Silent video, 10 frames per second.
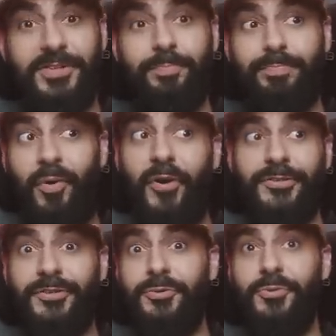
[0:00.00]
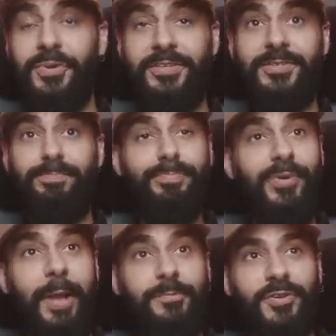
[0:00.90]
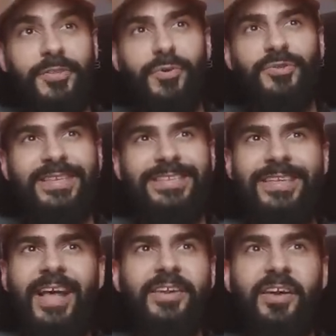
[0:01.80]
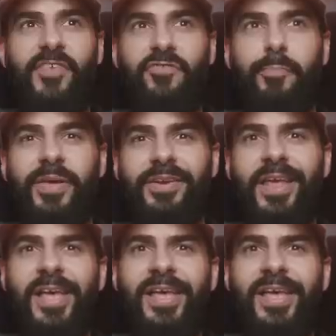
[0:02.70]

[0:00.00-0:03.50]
this part two is perhaps one of the most excited I've ever been